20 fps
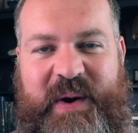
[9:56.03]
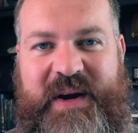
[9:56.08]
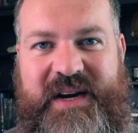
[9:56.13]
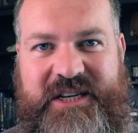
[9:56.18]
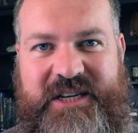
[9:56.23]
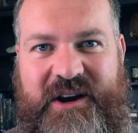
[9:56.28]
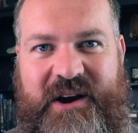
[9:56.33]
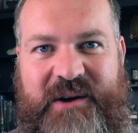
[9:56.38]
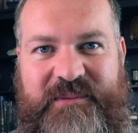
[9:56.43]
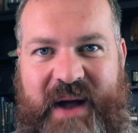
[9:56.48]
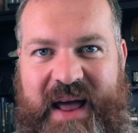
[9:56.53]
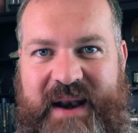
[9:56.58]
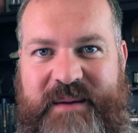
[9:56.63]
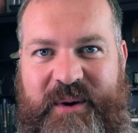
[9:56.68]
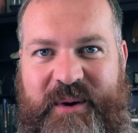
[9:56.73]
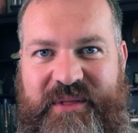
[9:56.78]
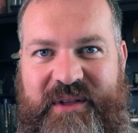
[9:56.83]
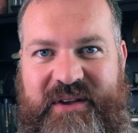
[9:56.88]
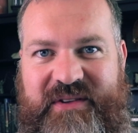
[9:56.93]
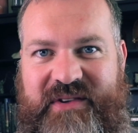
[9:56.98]
pretty sure I read
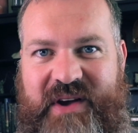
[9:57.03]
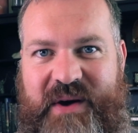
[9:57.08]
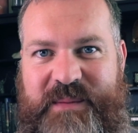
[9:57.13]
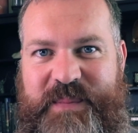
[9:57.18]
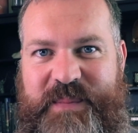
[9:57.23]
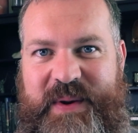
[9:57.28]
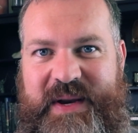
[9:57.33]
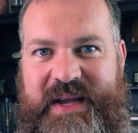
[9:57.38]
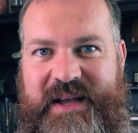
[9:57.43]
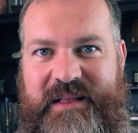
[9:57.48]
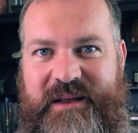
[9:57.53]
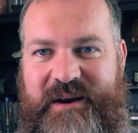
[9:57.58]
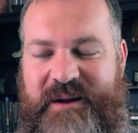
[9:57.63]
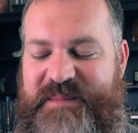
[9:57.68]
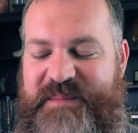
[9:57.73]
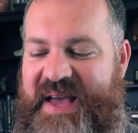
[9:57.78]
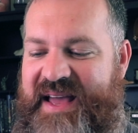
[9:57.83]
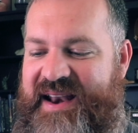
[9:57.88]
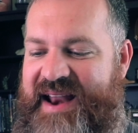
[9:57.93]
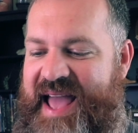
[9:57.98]
about this company a
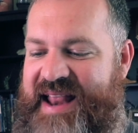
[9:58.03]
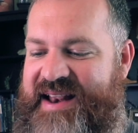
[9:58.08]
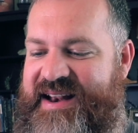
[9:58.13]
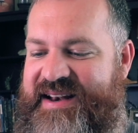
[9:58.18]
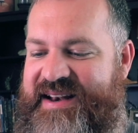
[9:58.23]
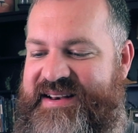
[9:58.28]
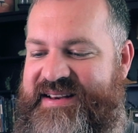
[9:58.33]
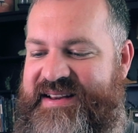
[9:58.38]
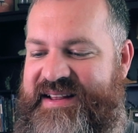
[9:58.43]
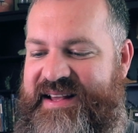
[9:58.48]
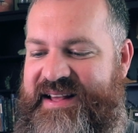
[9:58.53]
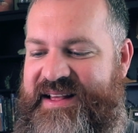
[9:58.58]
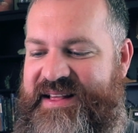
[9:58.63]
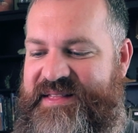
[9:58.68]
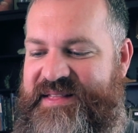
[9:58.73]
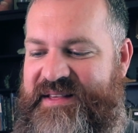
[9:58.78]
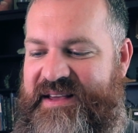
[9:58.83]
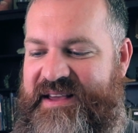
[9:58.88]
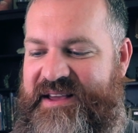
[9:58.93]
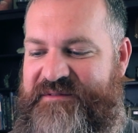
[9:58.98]
little bit, and
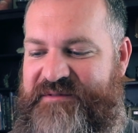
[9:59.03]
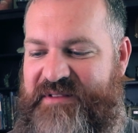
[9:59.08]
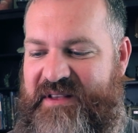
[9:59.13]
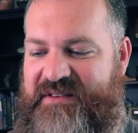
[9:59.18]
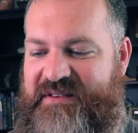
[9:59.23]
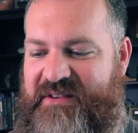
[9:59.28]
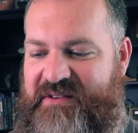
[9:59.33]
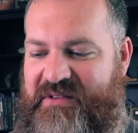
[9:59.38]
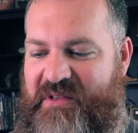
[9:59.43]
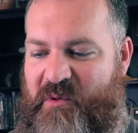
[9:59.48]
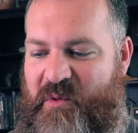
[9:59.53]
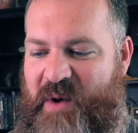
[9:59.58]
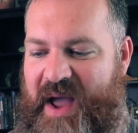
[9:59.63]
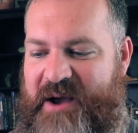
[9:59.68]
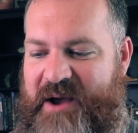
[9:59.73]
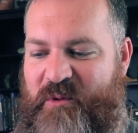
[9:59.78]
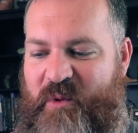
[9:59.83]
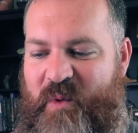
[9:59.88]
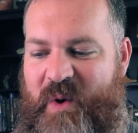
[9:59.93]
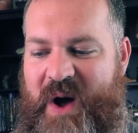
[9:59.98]
if this is the
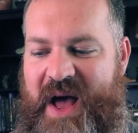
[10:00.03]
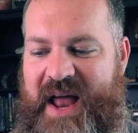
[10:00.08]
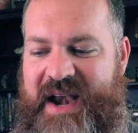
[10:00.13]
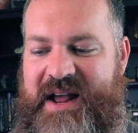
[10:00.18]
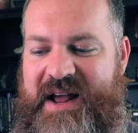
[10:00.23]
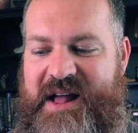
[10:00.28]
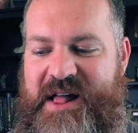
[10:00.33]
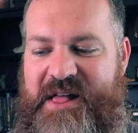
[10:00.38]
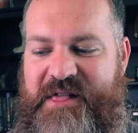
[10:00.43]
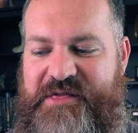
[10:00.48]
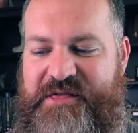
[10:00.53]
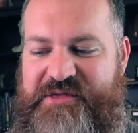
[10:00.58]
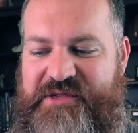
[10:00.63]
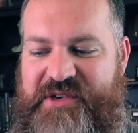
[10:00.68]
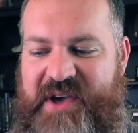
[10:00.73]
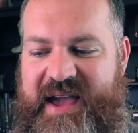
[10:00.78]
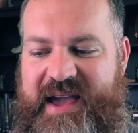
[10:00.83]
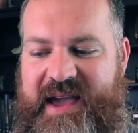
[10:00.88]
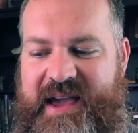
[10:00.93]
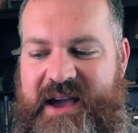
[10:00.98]
right one,
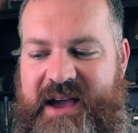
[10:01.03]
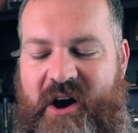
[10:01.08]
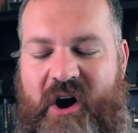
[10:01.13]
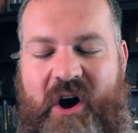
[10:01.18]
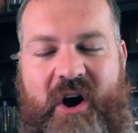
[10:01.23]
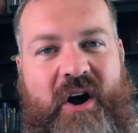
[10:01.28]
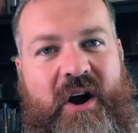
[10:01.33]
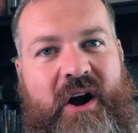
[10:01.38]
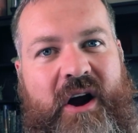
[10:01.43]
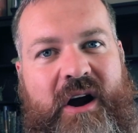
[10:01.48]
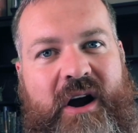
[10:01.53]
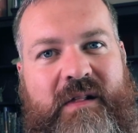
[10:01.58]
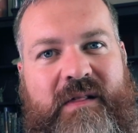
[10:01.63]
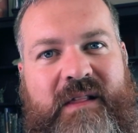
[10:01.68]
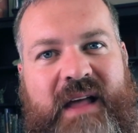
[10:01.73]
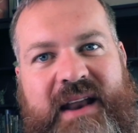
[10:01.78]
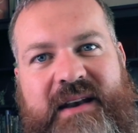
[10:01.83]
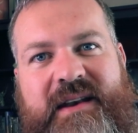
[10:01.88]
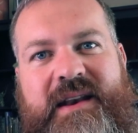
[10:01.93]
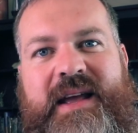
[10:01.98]
they are
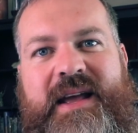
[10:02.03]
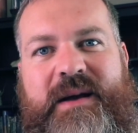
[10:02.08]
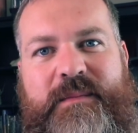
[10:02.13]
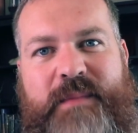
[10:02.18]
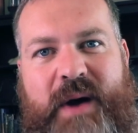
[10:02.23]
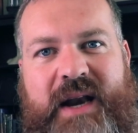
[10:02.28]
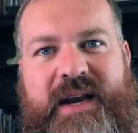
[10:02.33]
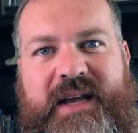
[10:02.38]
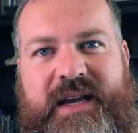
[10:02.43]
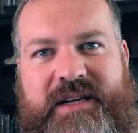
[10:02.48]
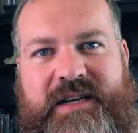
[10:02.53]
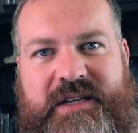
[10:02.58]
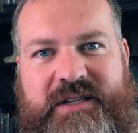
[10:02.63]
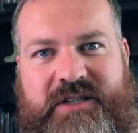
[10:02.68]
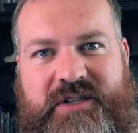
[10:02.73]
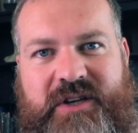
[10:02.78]
lending money to